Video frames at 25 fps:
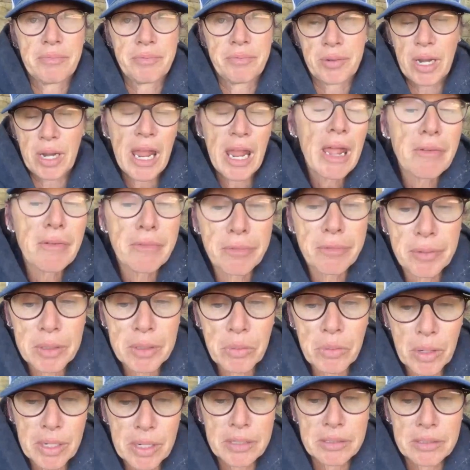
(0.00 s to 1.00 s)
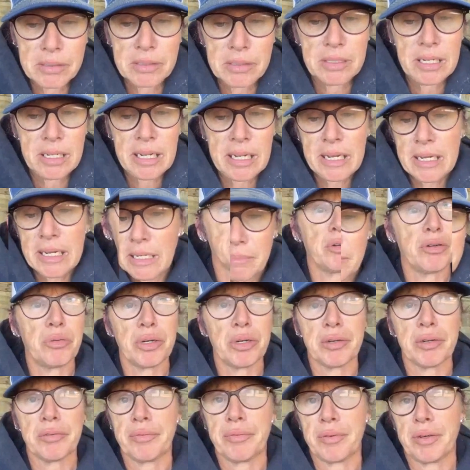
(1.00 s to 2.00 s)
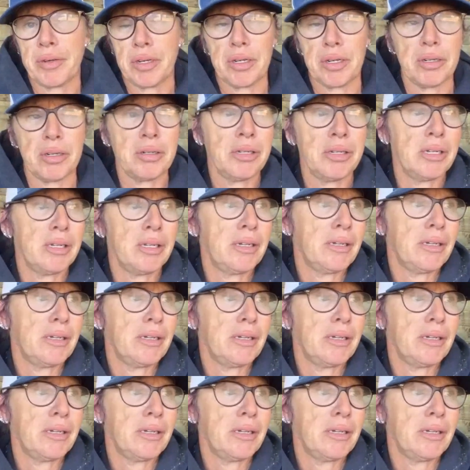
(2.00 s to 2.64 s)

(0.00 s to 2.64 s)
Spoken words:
for everyone. You want to go work for